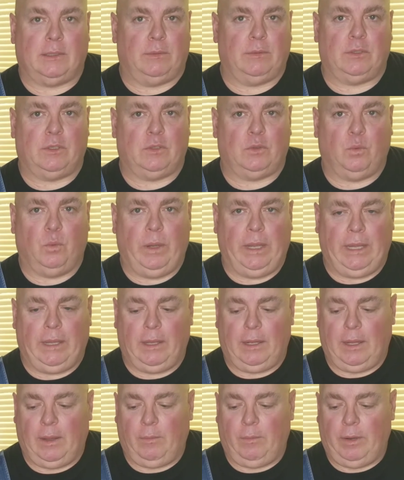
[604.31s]
It was just weak
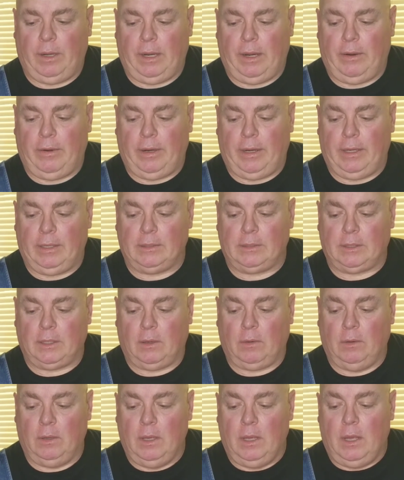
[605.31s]
in that one area.
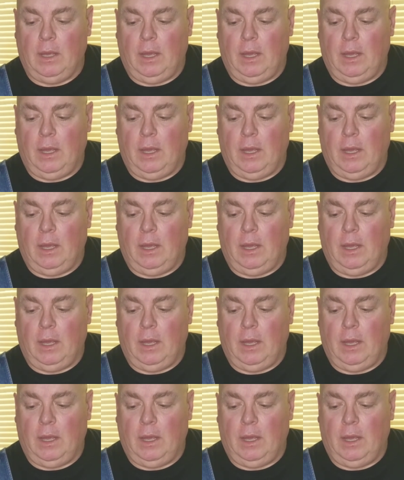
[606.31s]
So